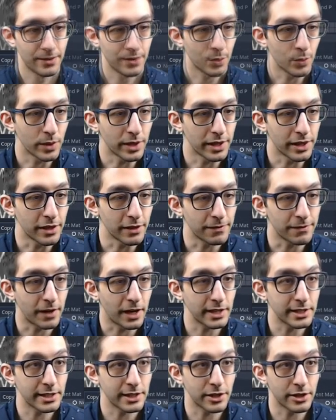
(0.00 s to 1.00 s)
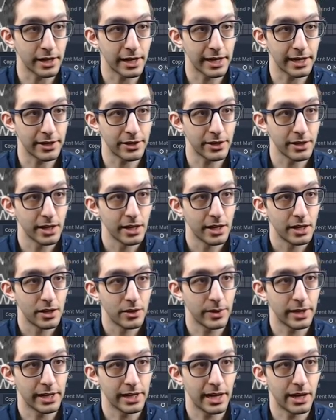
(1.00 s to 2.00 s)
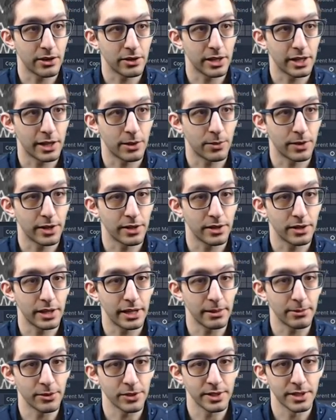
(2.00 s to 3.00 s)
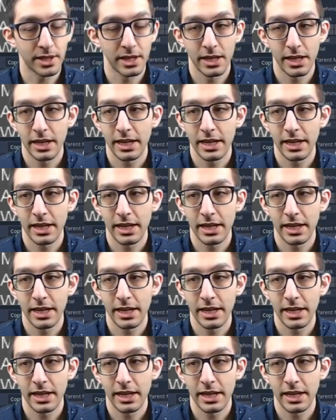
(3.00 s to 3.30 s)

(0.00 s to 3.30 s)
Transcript: With the font in our editor, we can now click one of the labels